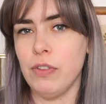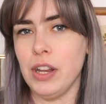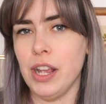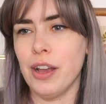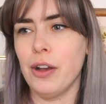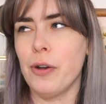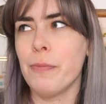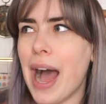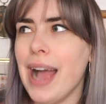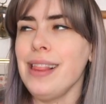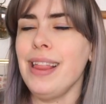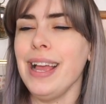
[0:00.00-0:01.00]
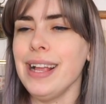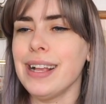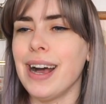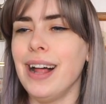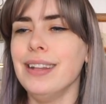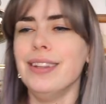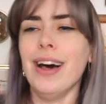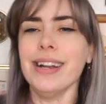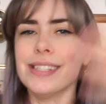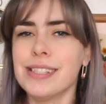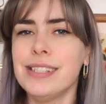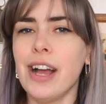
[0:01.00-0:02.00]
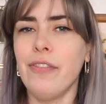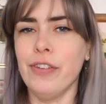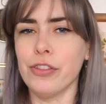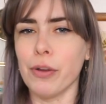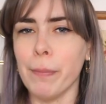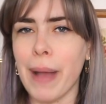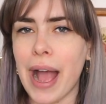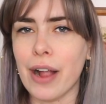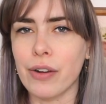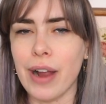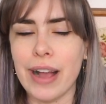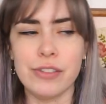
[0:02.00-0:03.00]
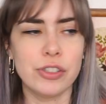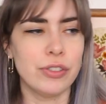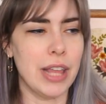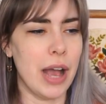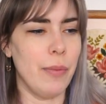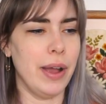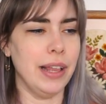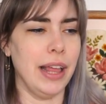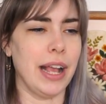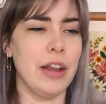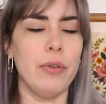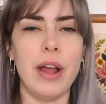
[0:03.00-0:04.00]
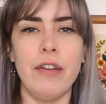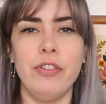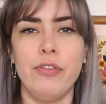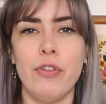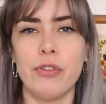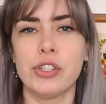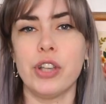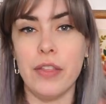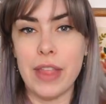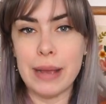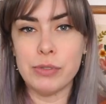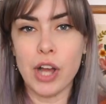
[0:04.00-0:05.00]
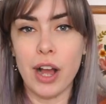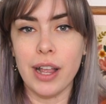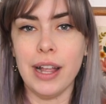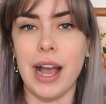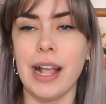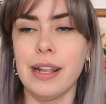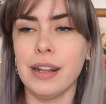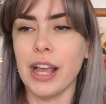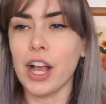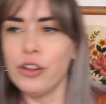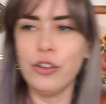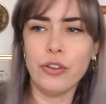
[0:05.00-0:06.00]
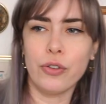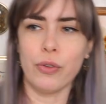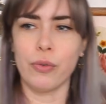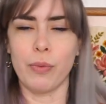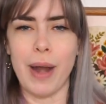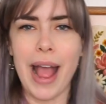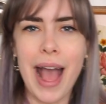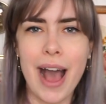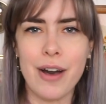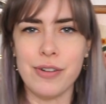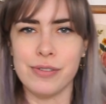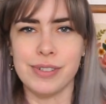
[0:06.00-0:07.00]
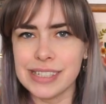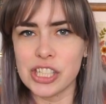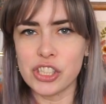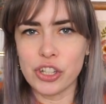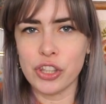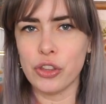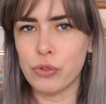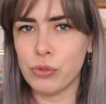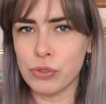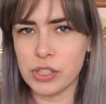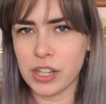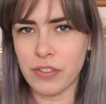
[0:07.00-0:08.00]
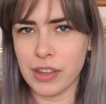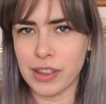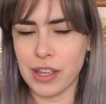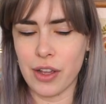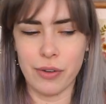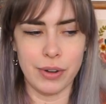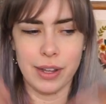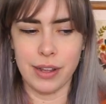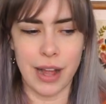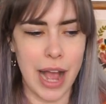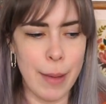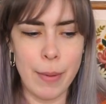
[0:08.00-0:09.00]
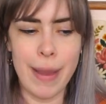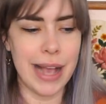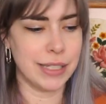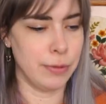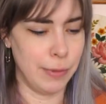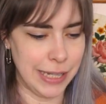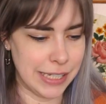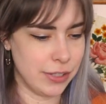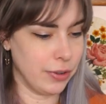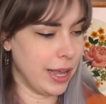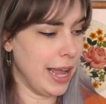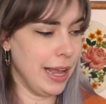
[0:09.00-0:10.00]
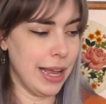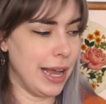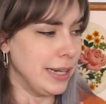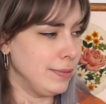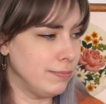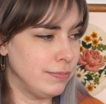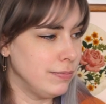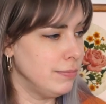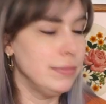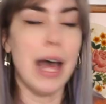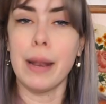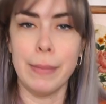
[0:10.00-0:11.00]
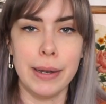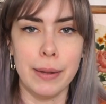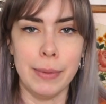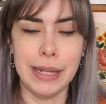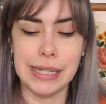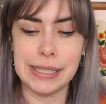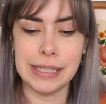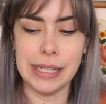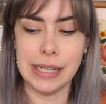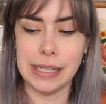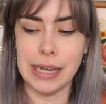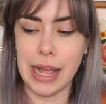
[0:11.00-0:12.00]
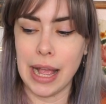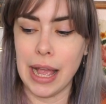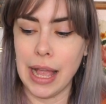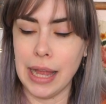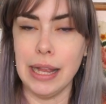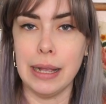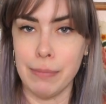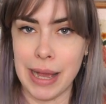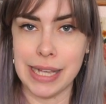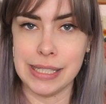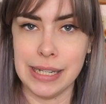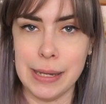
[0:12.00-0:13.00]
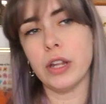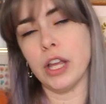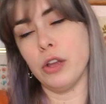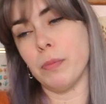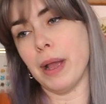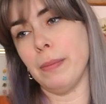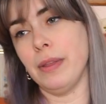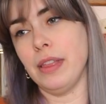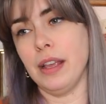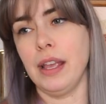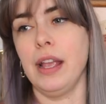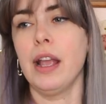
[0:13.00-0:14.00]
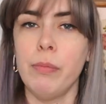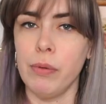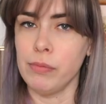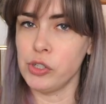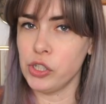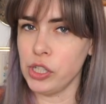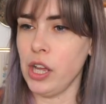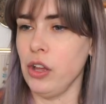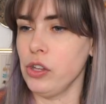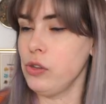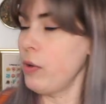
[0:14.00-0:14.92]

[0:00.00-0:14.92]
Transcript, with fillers: video, I like a lot of stuff in their background. So that way, like, I don't have to focus on them talking. I can like look around, just look at the cool stuff that they own. I'm a maximalist, okay? I'm not a minimalist in any capacity. Now you might be thinking, but Michelle, you